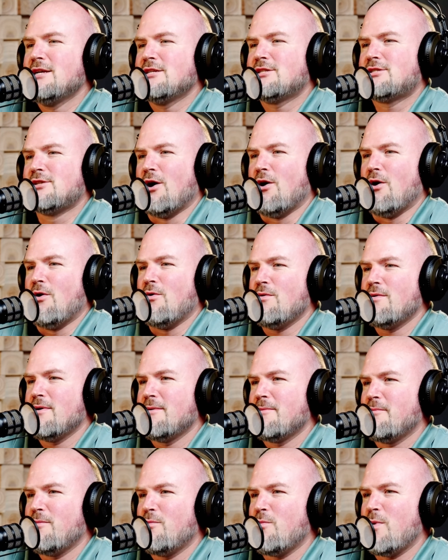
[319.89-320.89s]

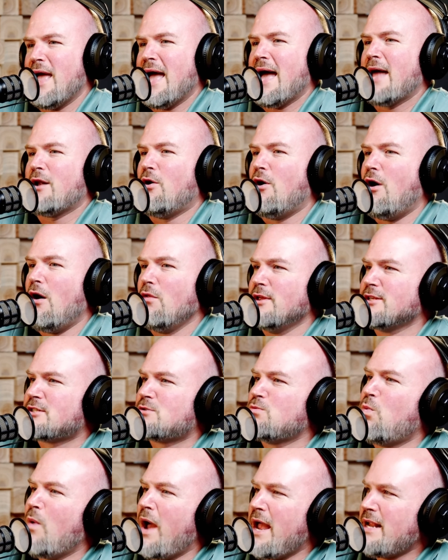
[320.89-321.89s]
So we had all
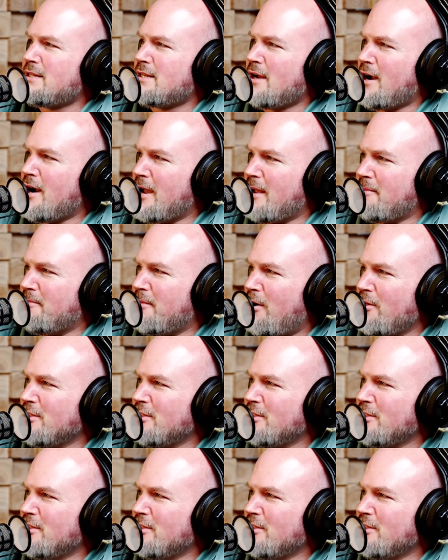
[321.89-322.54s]
this wait time,